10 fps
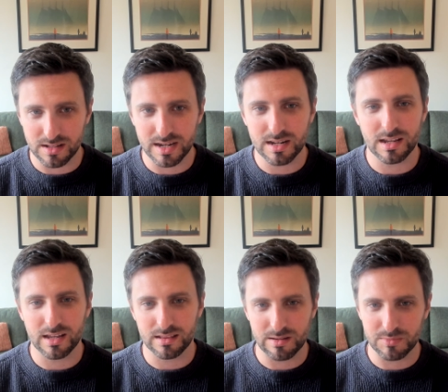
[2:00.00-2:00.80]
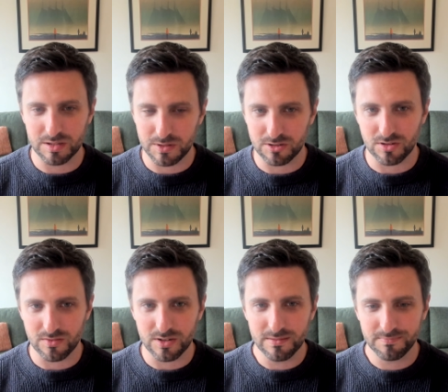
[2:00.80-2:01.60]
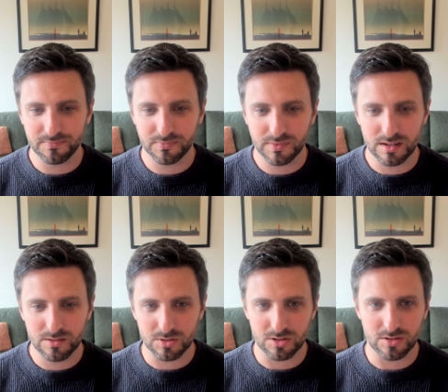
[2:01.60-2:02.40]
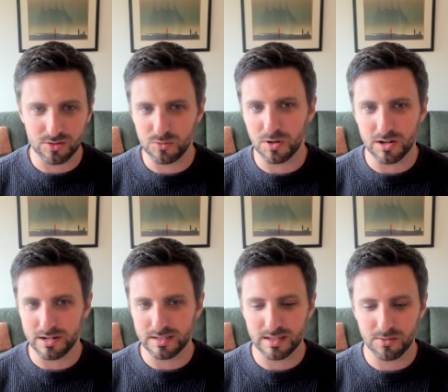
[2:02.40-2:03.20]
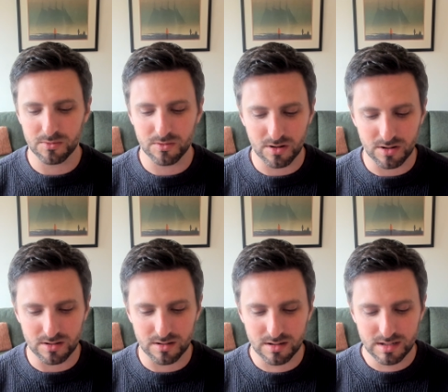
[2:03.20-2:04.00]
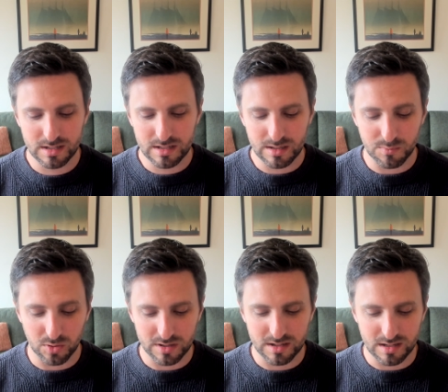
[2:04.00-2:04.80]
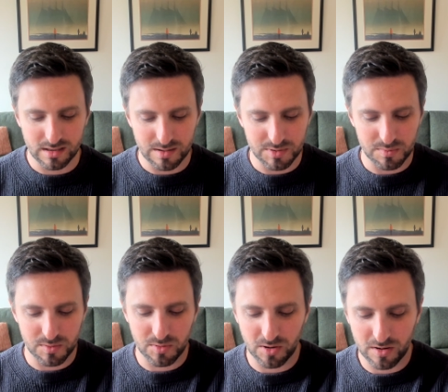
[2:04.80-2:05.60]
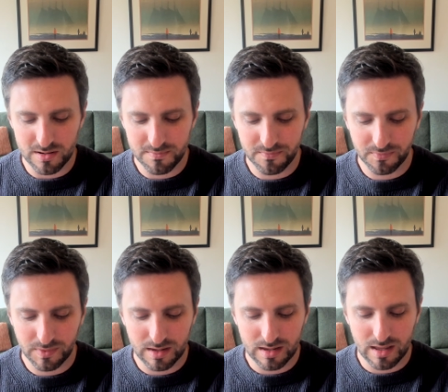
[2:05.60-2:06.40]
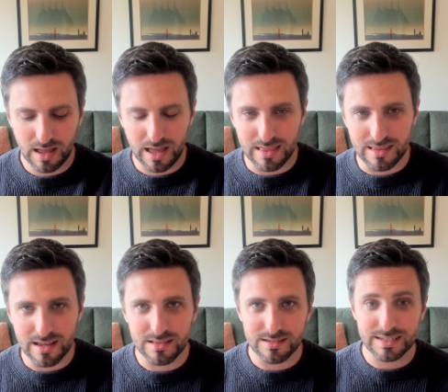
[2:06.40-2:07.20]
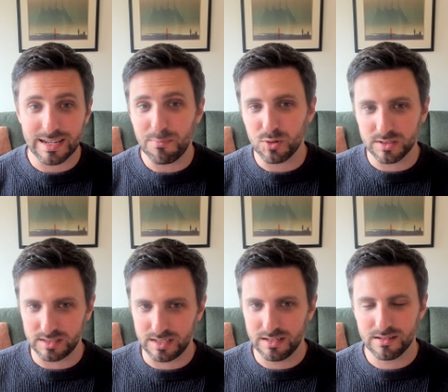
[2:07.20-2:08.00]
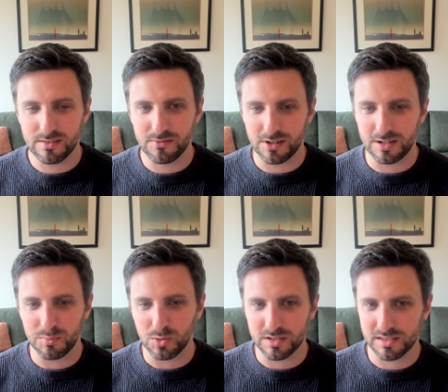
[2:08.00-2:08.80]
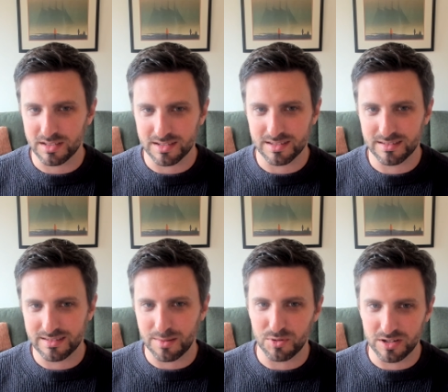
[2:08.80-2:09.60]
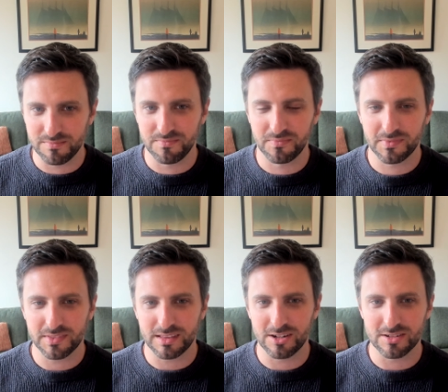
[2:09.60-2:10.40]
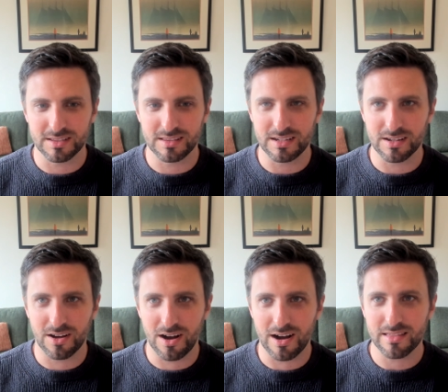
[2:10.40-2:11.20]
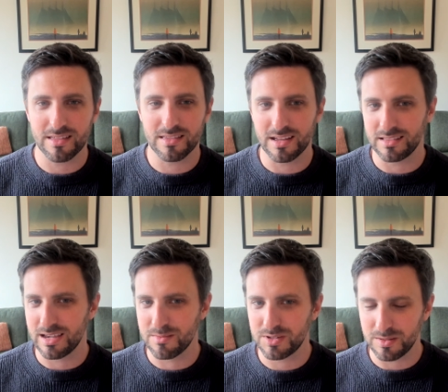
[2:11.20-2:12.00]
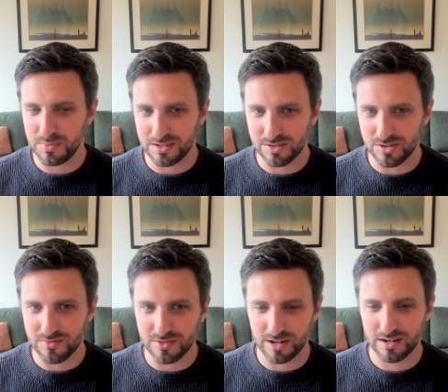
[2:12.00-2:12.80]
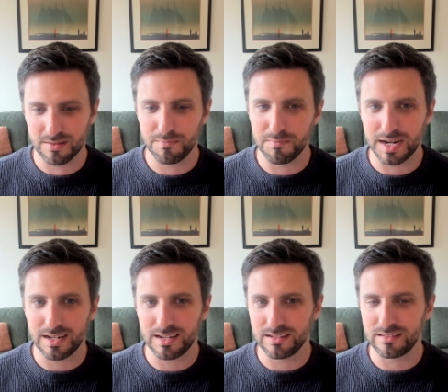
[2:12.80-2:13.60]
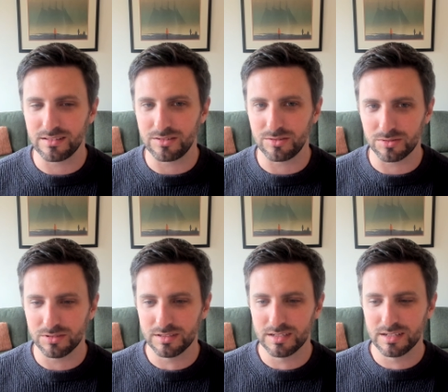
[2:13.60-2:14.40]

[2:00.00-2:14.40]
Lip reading: client, and the MCP server, which are the two parties that are important in the MCP protocol. And then separately, very important that this is separate, there's the auth that the MCP server might need to do